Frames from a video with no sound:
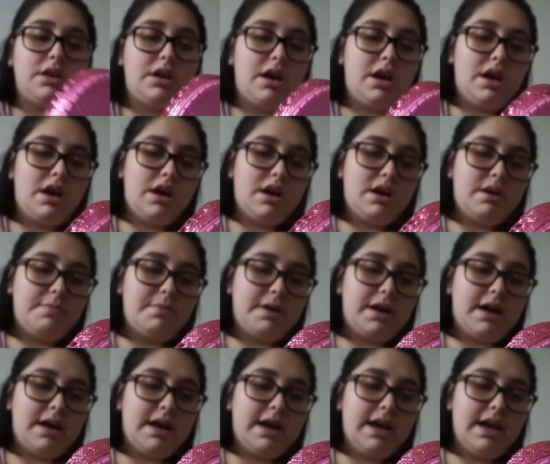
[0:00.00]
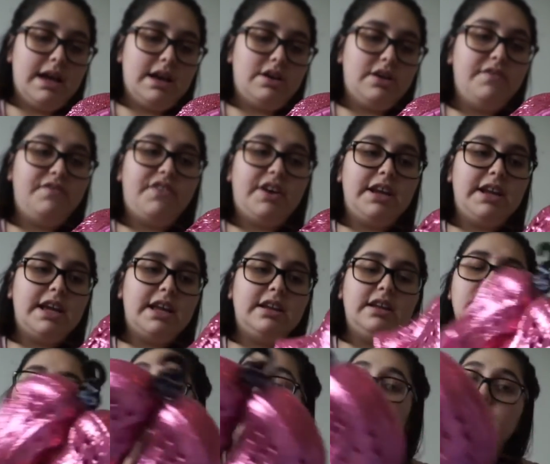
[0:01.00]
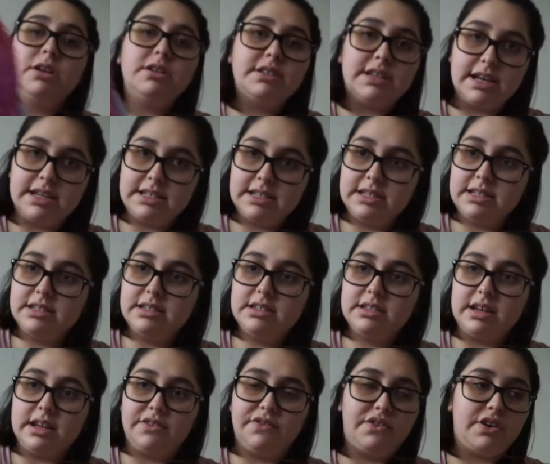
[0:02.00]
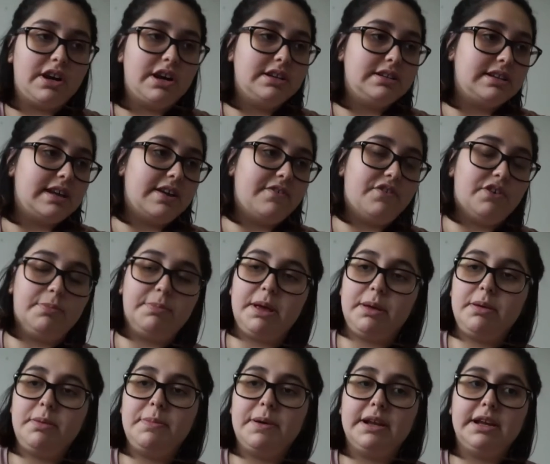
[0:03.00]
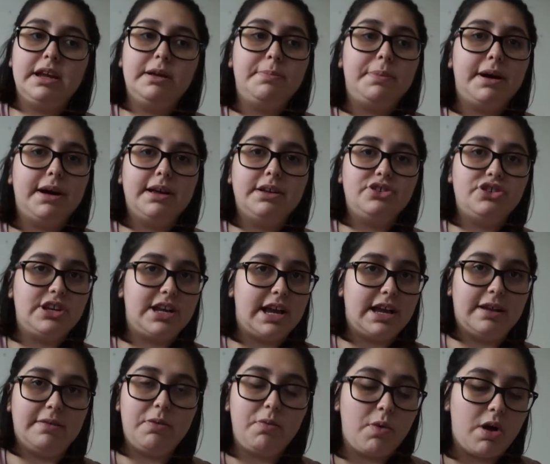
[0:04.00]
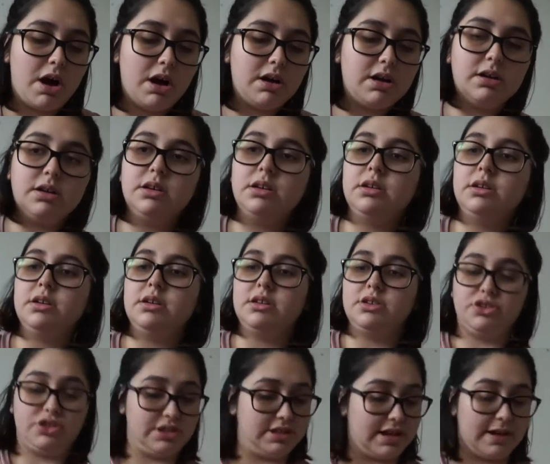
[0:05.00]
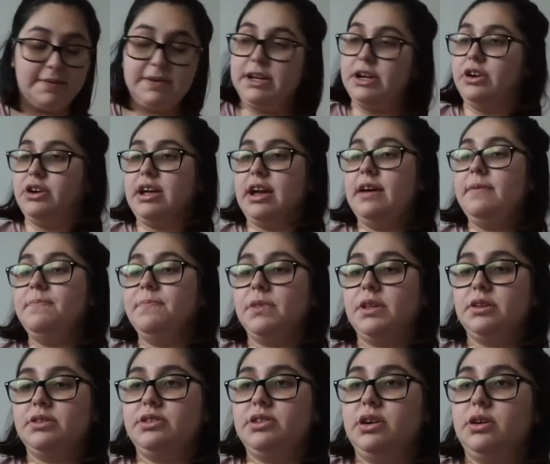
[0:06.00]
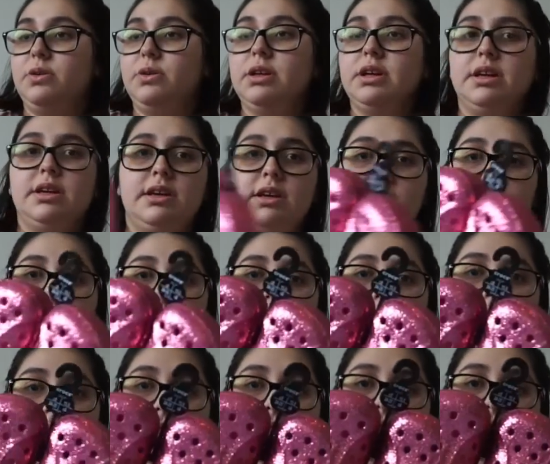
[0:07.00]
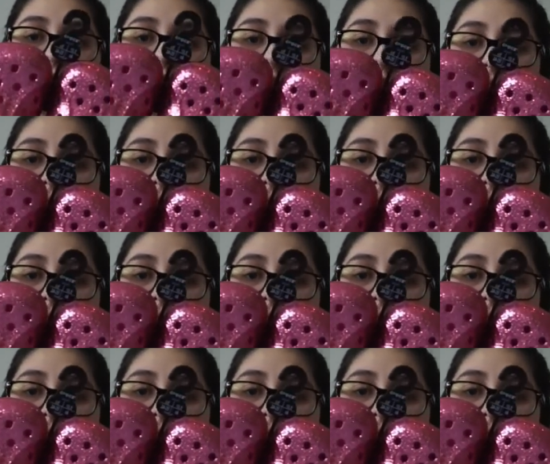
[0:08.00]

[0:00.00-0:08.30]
Um, I couldn't find any smaller sizes as far as like for baby bunny, but she can't even walk. She's not even here yet. So yeah, these are